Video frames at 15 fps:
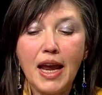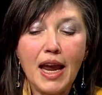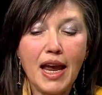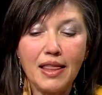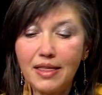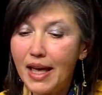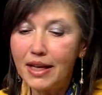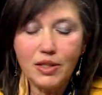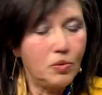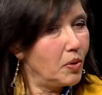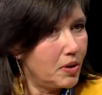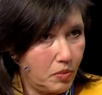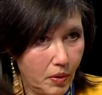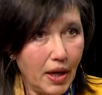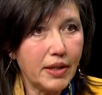And that's
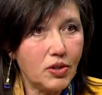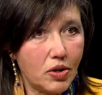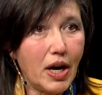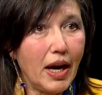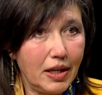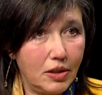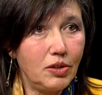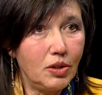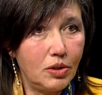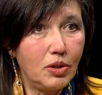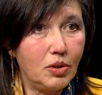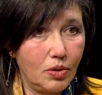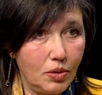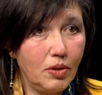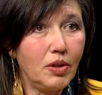what we are trying to
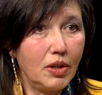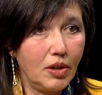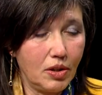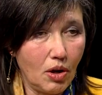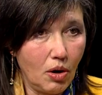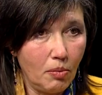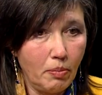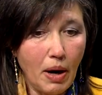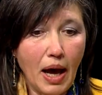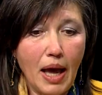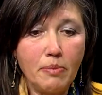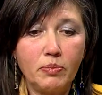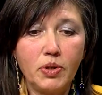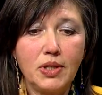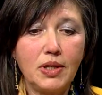do,
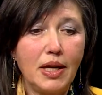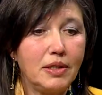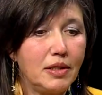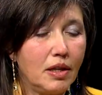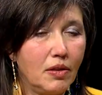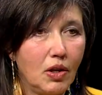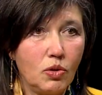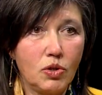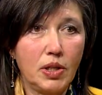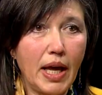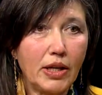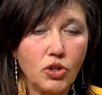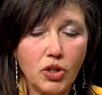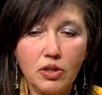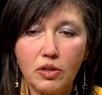by presenting those
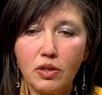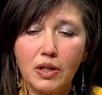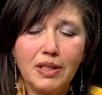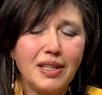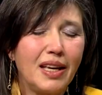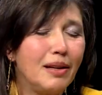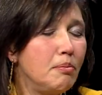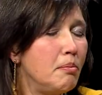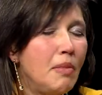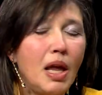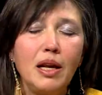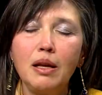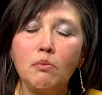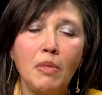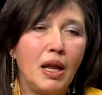lecture series and
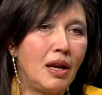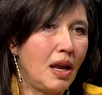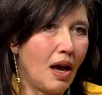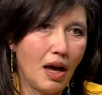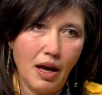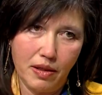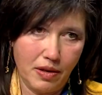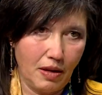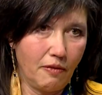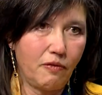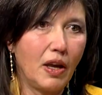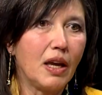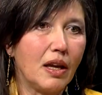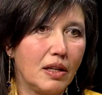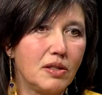many, many other
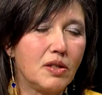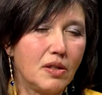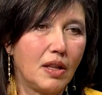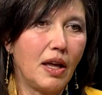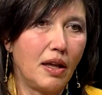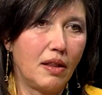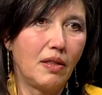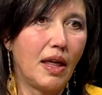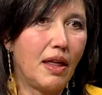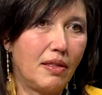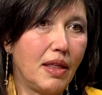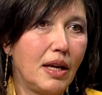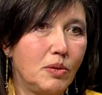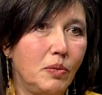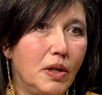events
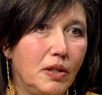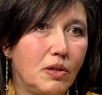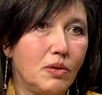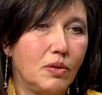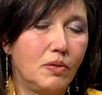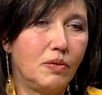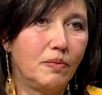that we do.